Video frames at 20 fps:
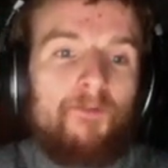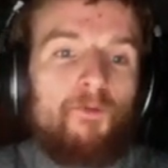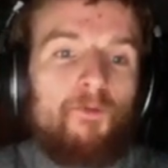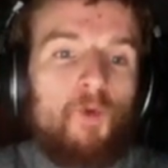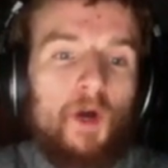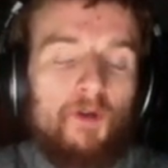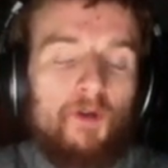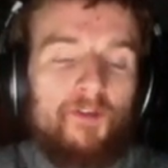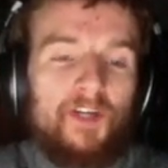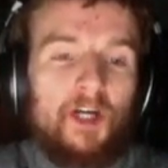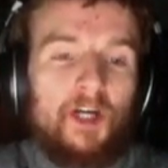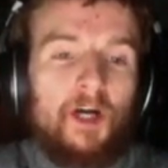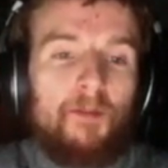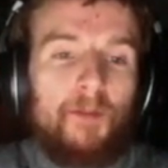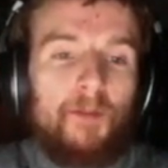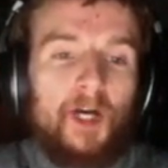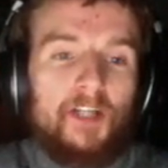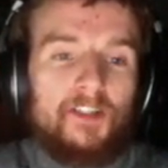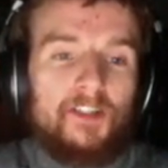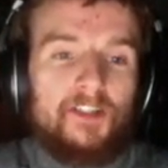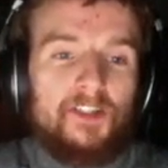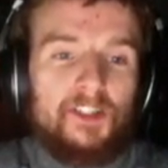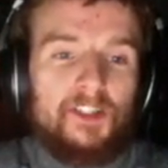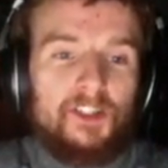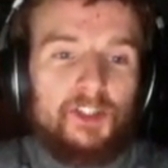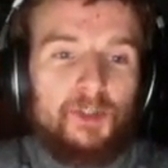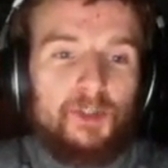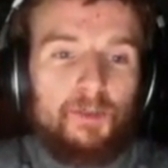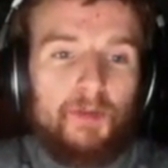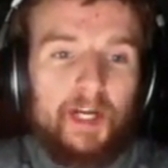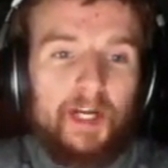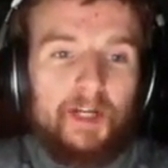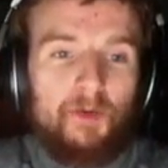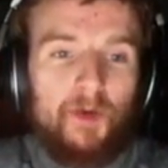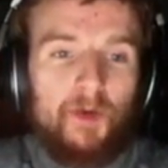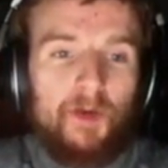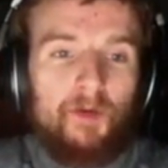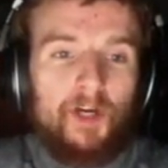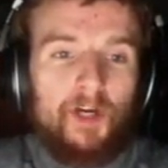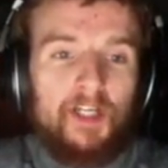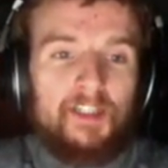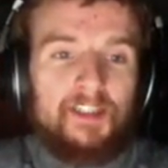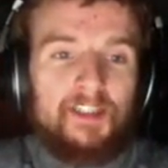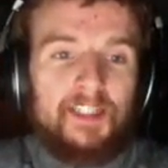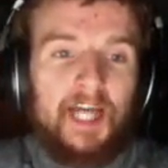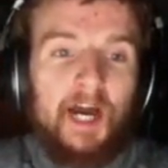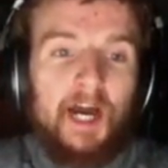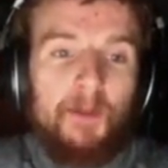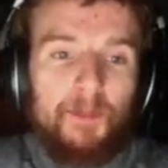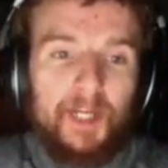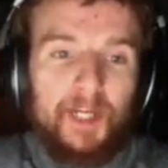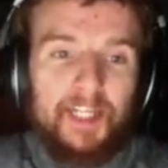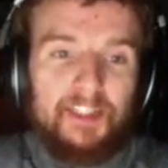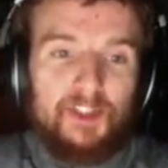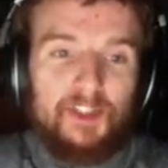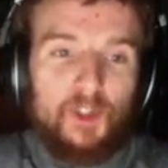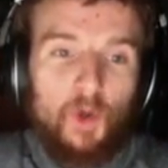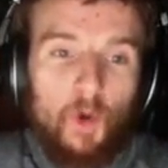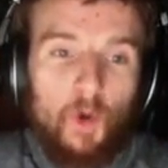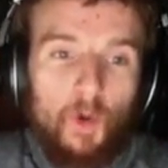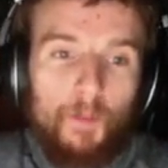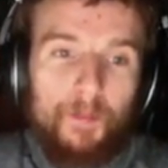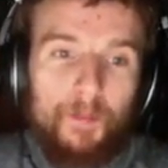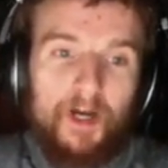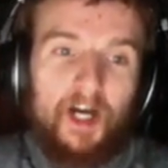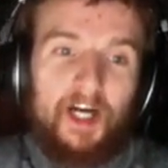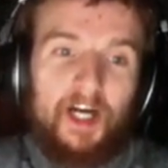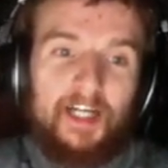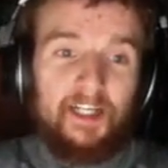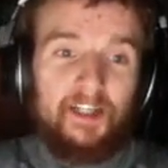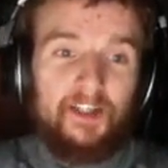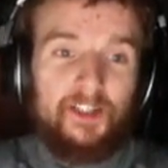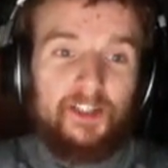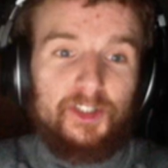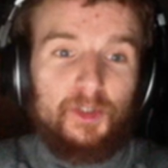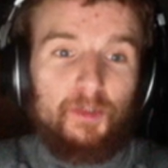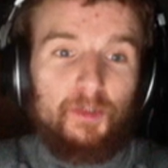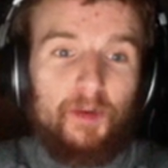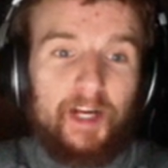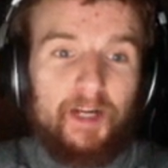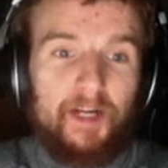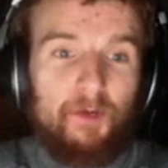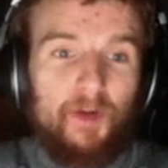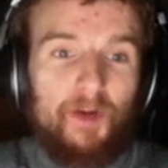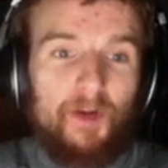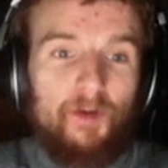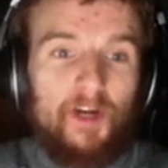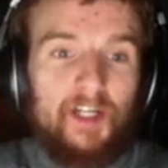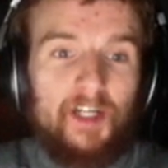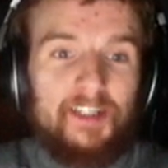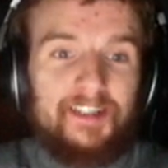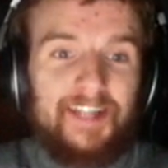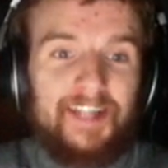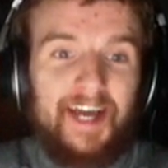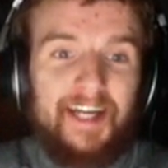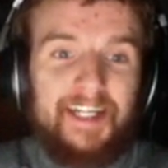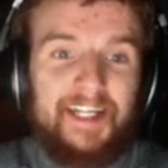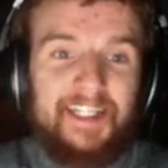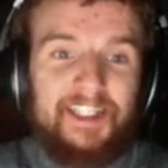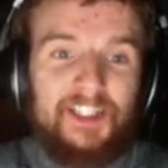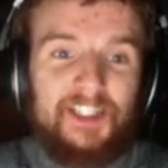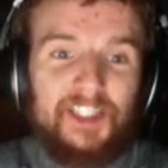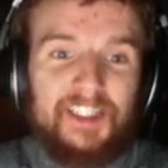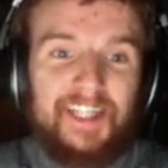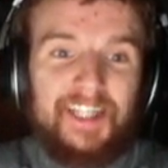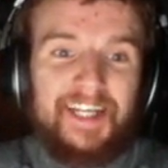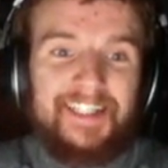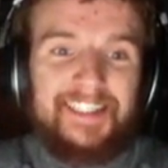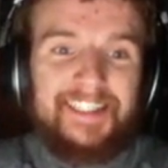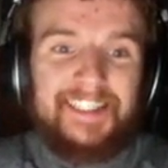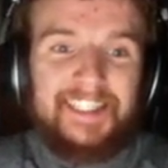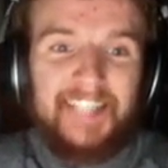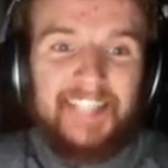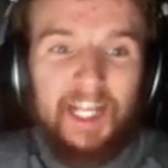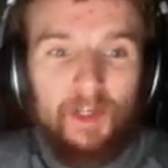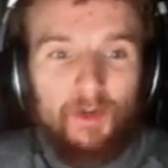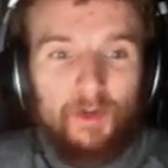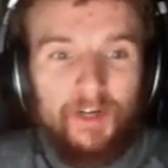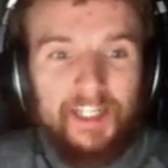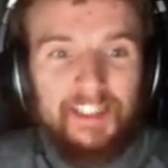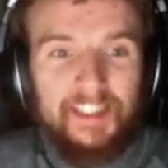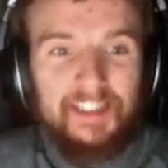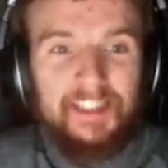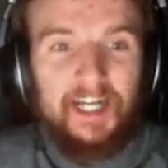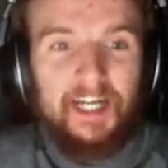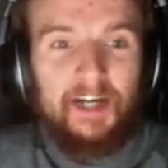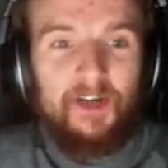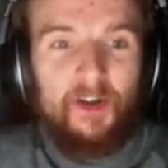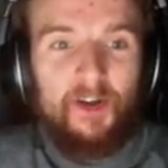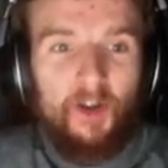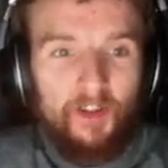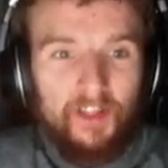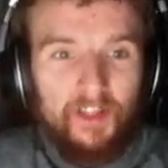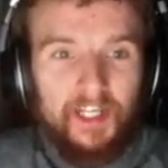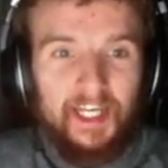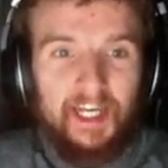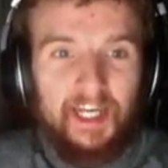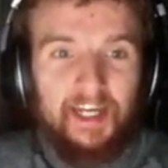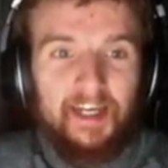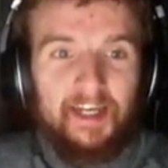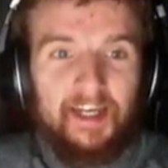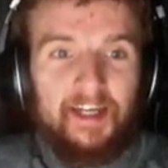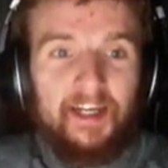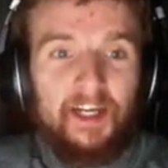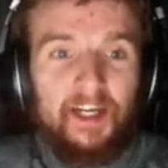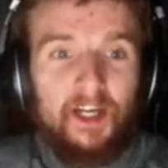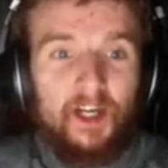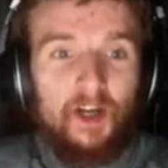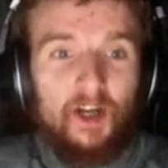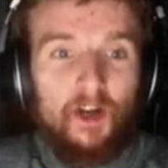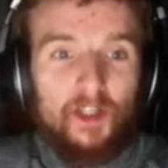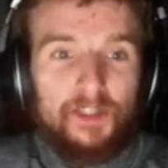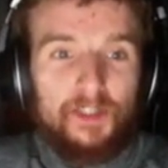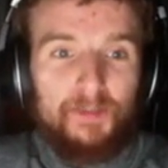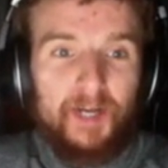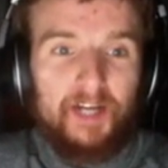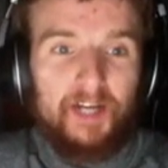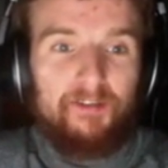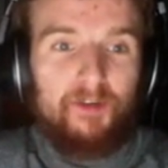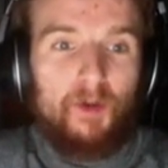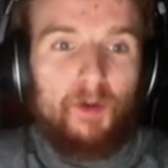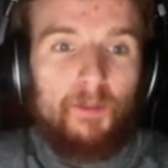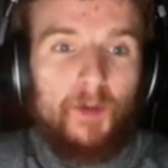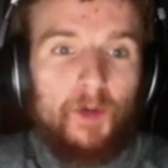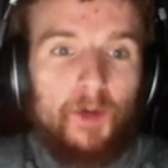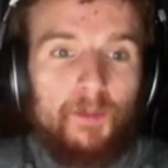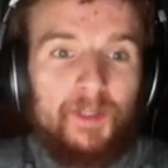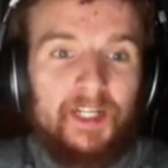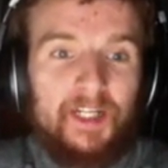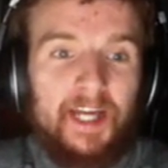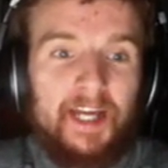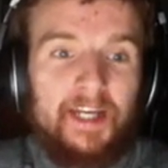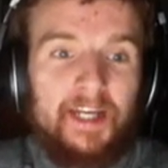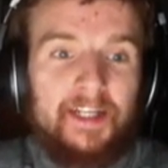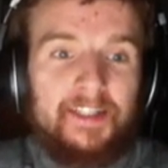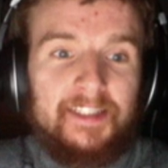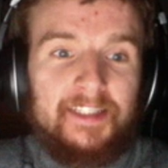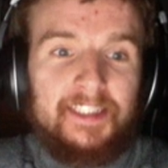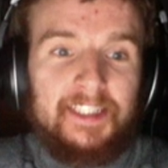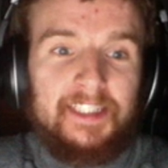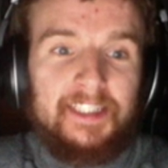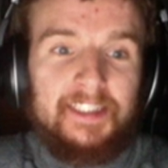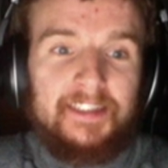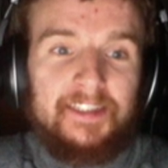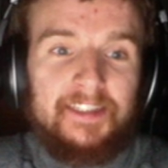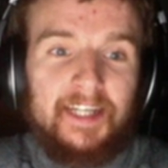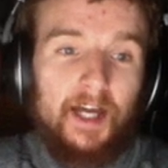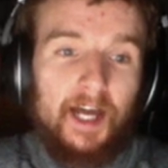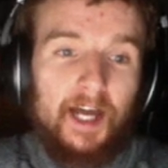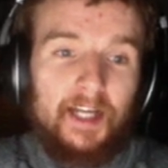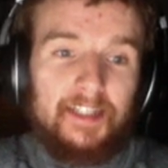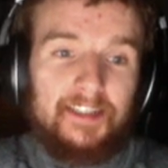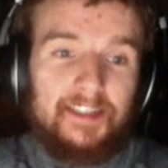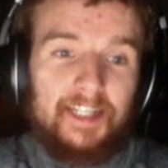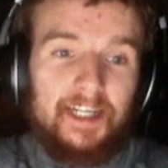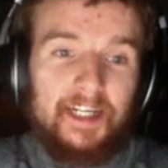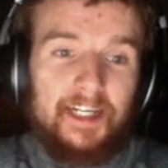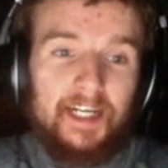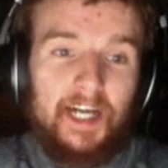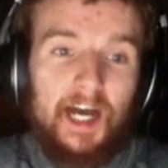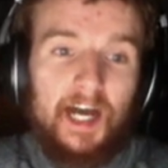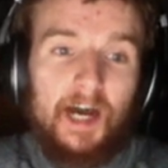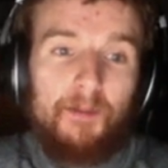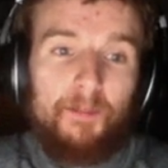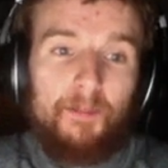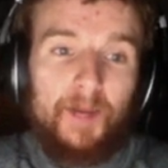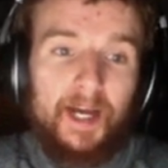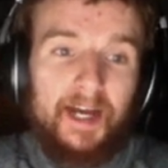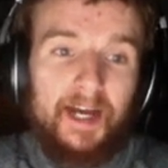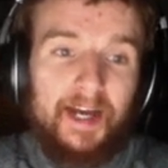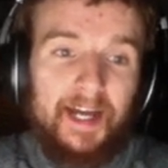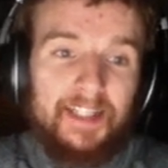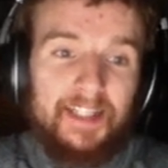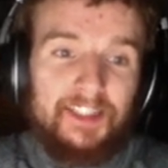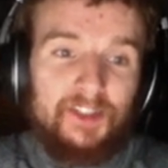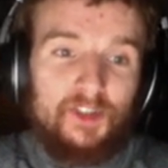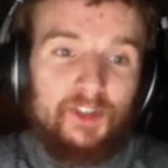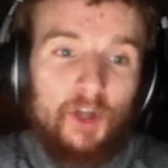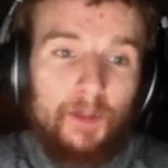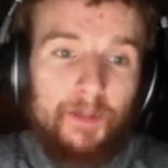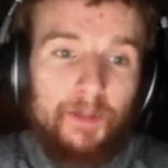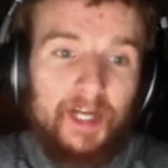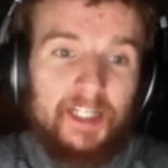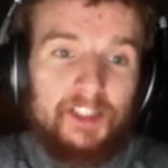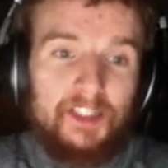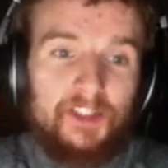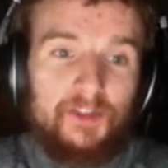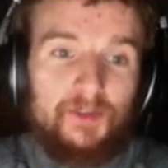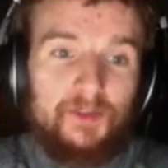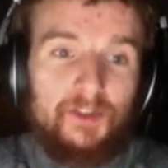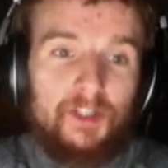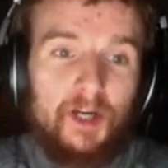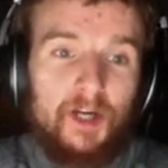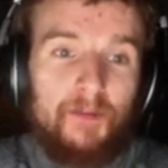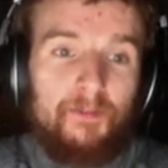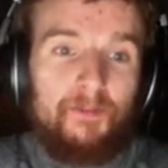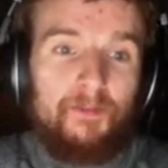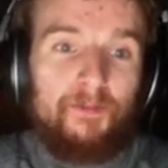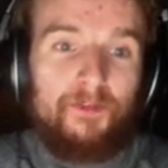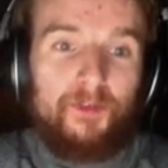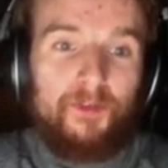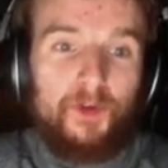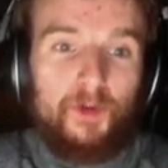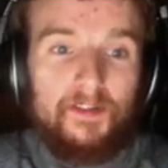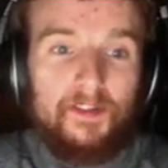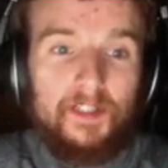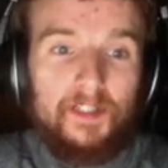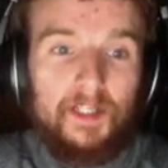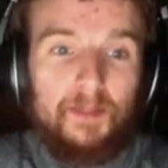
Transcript: Wout Van Aert passes the two breakaway riders, Kamp gets caught behind the two breakaway riders, and he just accelerates another gear here, looks back for a moment and sees that Alexander Kamp has not managed to come through the